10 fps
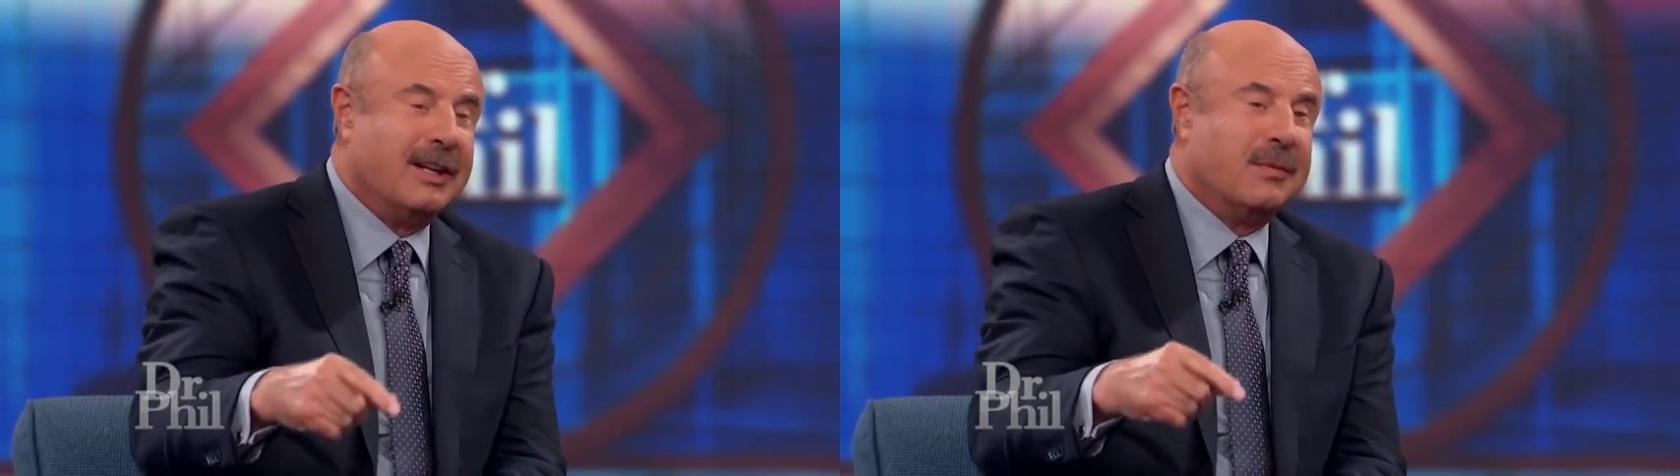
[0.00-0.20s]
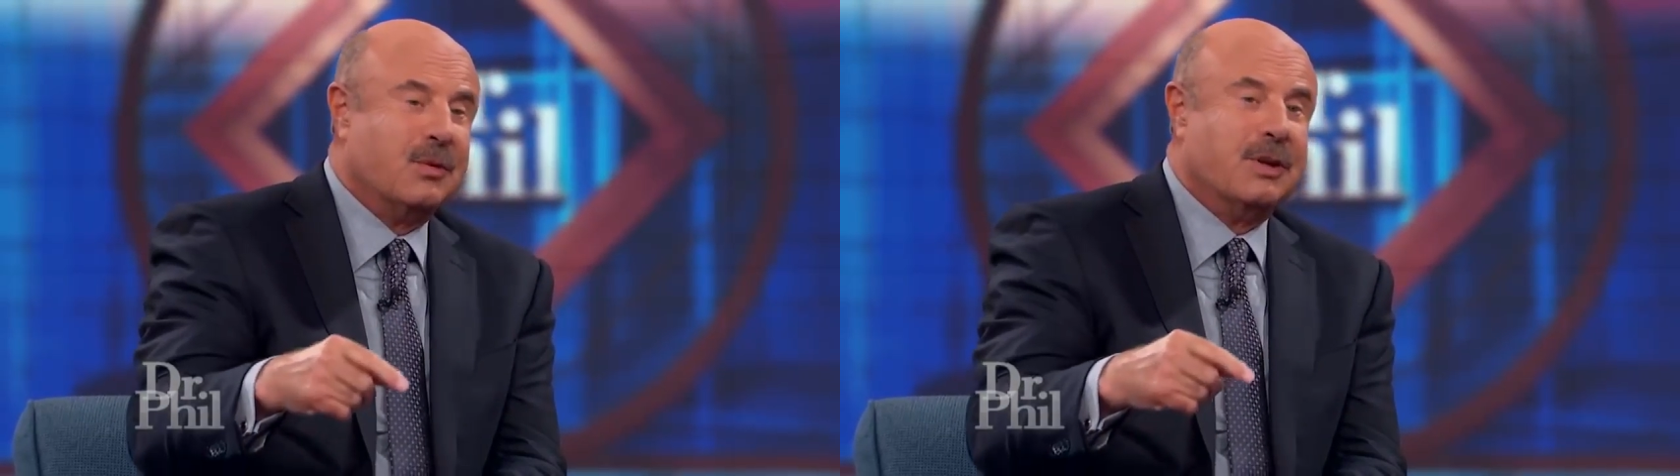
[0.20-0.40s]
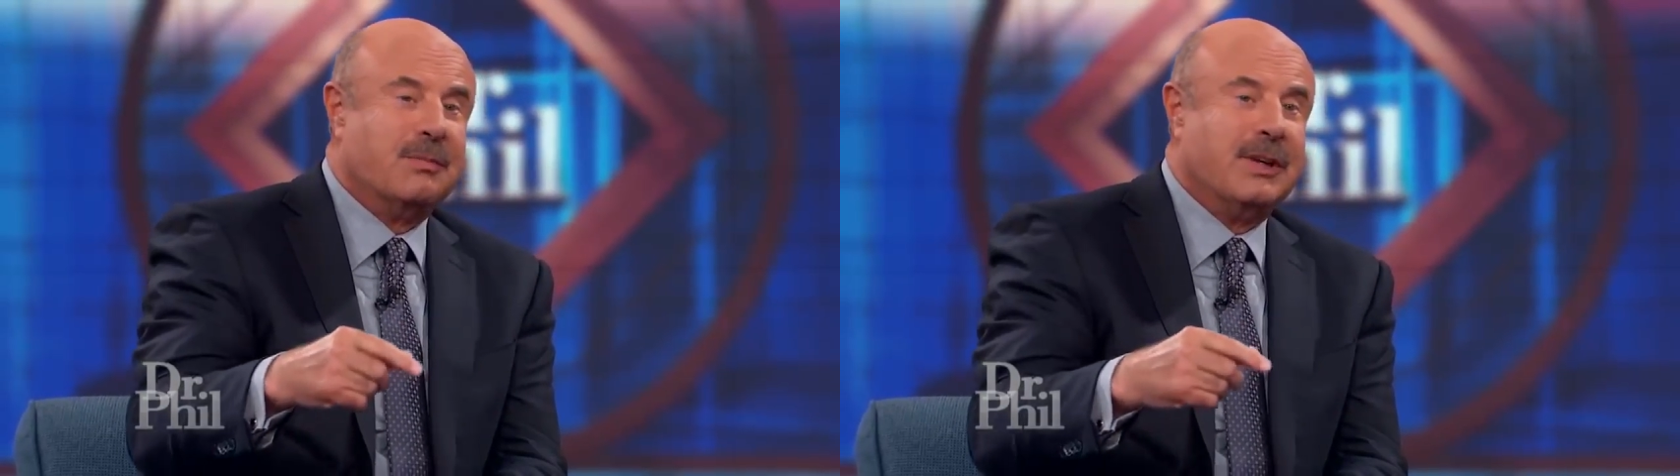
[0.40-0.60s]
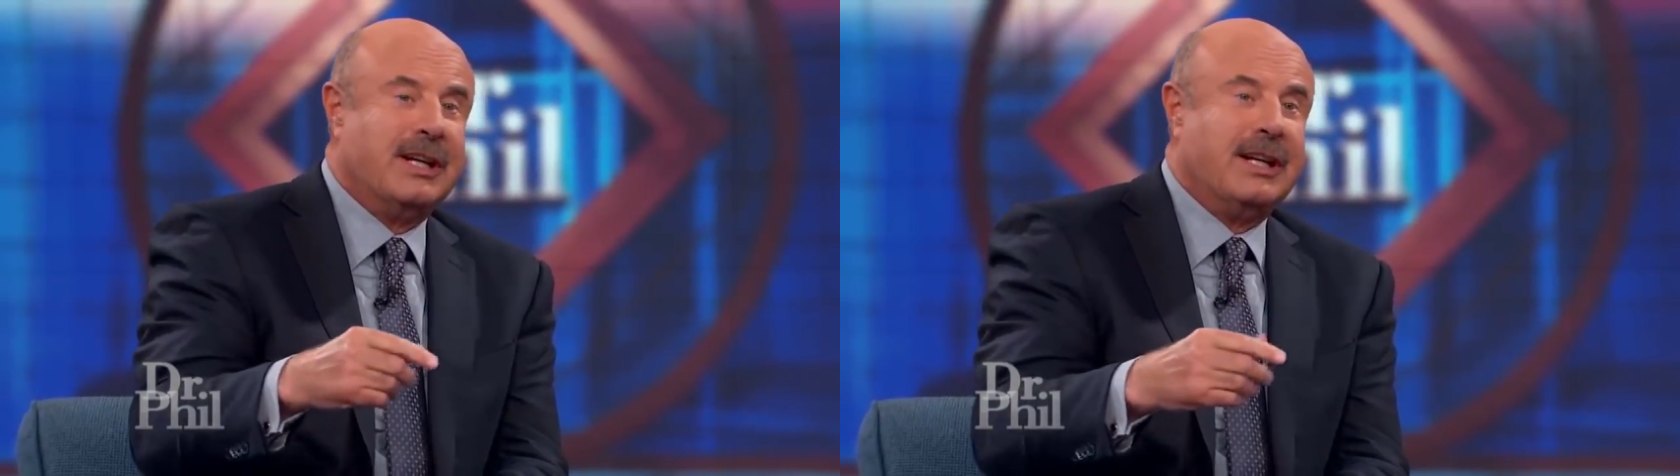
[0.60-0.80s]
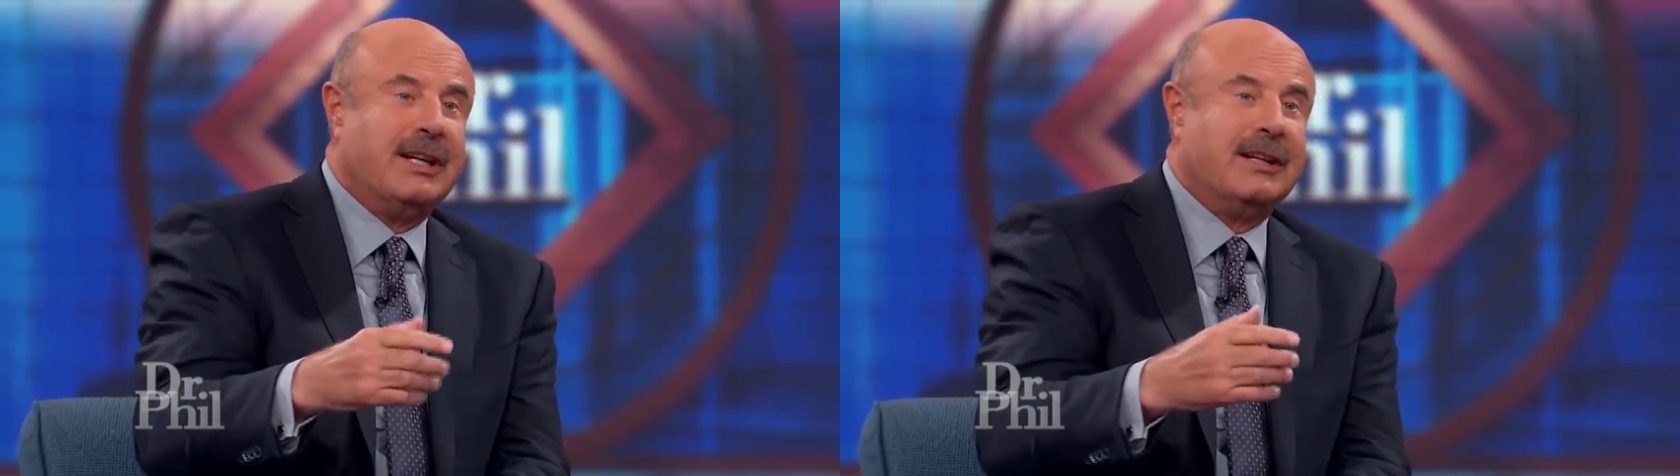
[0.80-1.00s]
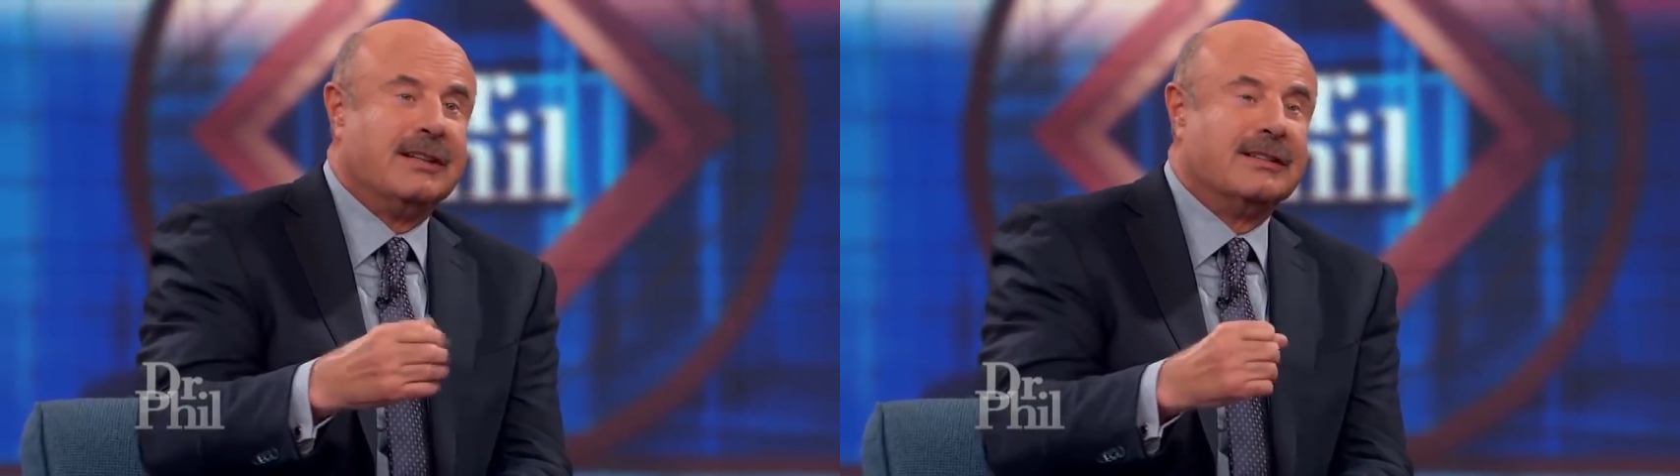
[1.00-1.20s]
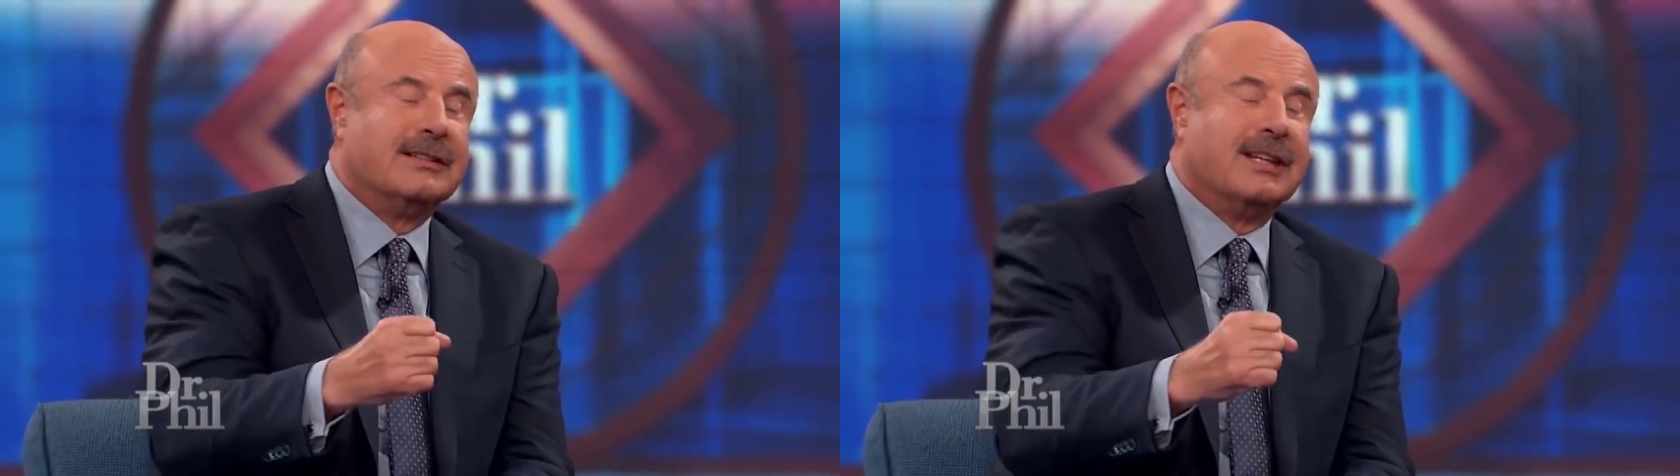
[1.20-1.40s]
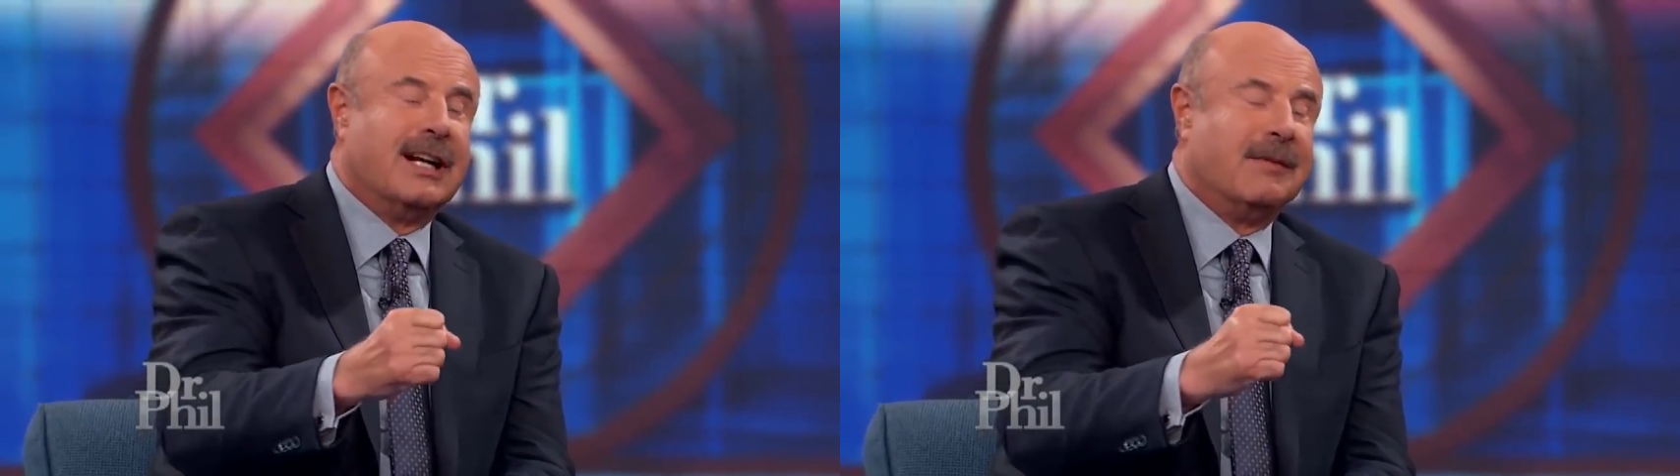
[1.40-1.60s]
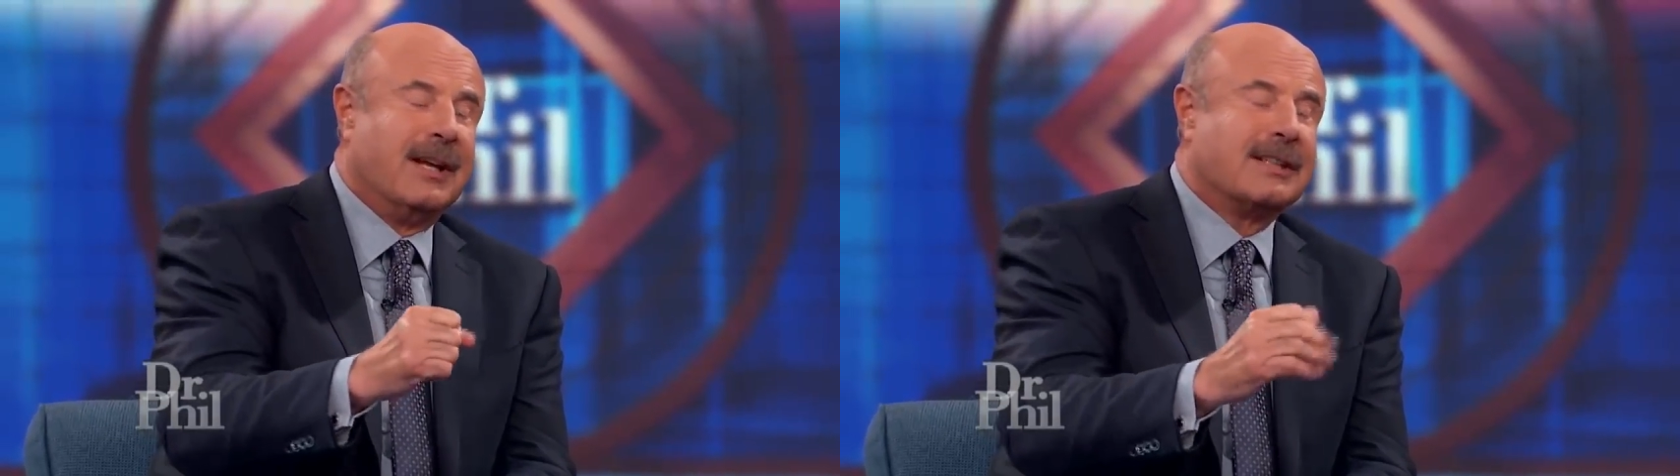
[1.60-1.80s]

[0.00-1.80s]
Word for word: would be I mean,